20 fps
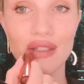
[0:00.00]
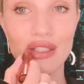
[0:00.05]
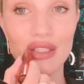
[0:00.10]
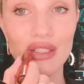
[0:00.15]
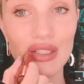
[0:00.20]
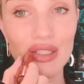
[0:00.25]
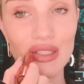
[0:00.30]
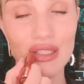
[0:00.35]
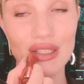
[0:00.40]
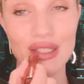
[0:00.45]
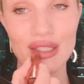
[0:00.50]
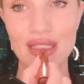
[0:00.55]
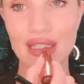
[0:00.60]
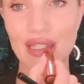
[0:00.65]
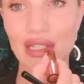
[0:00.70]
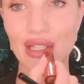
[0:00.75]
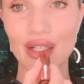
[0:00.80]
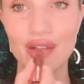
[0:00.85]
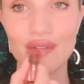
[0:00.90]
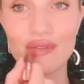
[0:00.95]
But you can see
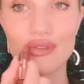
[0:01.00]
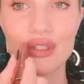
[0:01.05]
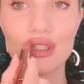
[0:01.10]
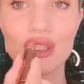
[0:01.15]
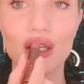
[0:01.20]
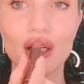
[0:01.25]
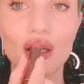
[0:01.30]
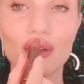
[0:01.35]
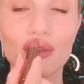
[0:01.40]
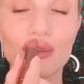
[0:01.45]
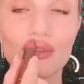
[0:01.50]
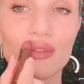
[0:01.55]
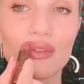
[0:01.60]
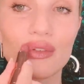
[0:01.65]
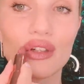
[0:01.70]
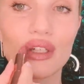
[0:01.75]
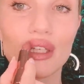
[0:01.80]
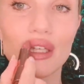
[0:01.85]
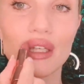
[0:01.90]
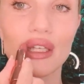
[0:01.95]
it gives a
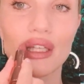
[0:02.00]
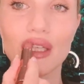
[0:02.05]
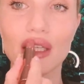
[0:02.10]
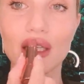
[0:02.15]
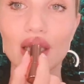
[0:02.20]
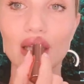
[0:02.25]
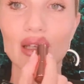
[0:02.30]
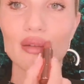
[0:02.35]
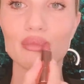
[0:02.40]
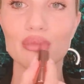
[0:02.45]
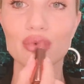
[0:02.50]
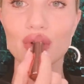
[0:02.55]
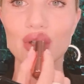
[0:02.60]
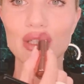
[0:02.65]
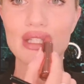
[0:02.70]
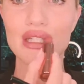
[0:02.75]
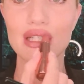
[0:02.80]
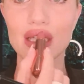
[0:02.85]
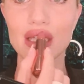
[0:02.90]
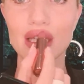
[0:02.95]
really
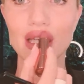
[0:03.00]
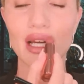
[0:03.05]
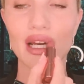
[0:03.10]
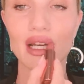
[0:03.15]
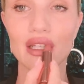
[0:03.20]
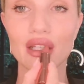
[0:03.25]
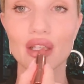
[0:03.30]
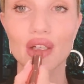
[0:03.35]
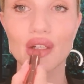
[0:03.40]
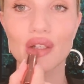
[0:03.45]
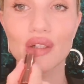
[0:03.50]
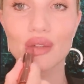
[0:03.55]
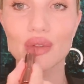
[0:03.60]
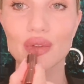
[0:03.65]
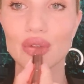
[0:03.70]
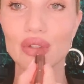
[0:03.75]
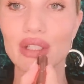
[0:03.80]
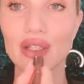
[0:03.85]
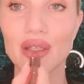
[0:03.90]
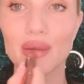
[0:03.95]
pretty kind of
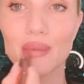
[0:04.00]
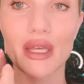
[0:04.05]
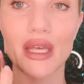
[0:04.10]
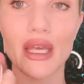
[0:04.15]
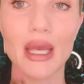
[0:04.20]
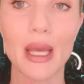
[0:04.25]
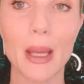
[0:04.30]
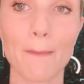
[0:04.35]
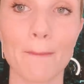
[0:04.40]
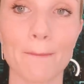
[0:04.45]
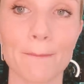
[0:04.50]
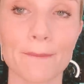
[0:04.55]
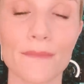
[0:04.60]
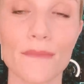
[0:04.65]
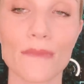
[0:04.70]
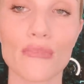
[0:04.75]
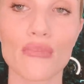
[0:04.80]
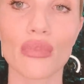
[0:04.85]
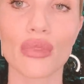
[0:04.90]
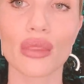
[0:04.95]
creamy,
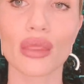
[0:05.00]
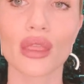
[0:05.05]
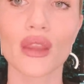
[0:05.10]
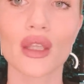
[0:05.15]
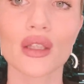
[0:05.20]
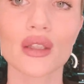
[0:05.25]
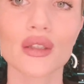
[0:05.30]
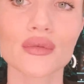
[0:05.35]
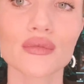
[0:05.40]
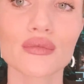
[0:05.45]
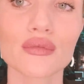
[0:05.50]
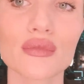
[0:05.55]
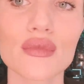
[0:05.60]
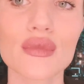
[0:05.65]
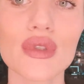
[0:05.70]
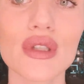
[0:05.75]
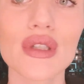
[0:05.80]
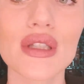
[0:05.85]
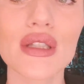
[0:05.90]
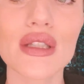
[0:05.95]

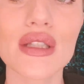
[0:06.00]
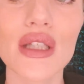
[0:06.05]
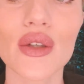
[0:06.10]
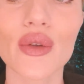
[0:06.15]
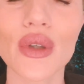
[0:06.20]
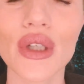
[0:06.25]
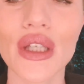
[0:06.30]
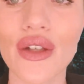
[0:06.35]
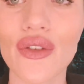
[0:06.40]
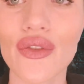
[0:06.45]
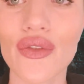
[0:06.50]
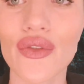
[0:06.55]
silky